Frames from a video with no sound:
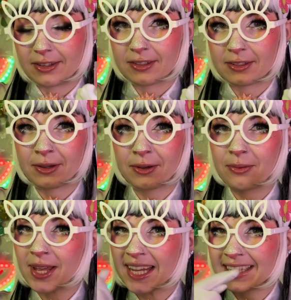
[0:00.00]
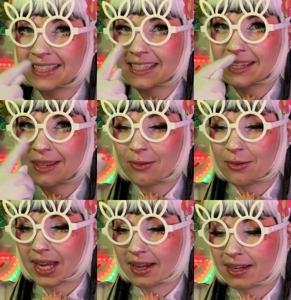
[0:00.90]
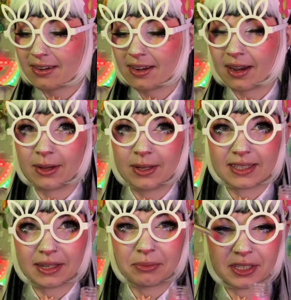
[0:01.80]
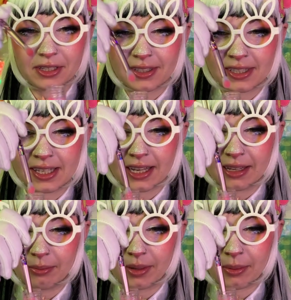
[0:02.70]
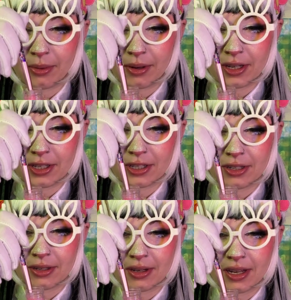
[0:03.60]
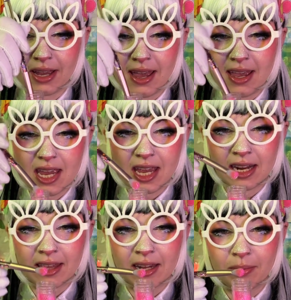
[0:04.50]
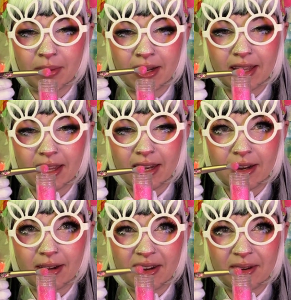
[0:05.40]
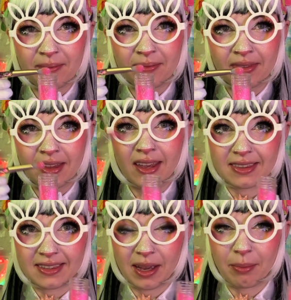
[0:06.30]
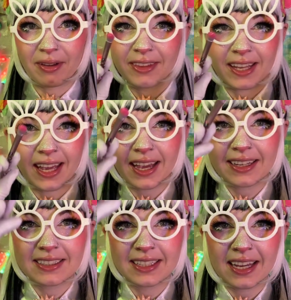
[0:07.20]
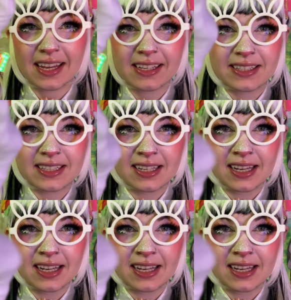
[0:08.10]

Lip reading: So while that's still wet on your nose, I'm just going to take my brush, get a little bit of glitter, tap off the excess.